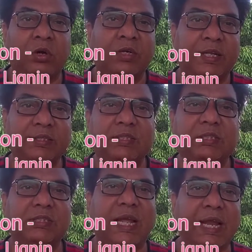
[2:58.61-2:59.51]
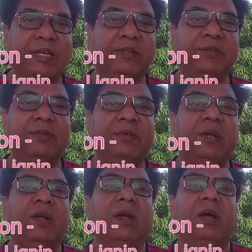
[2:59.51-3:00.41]
condensed tannin,
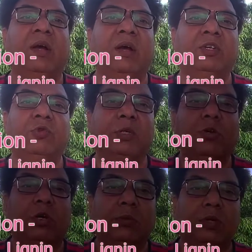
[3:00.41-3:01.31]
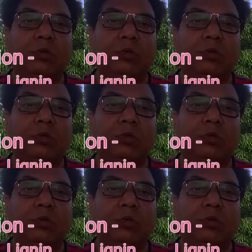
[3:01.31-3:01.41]
you may talk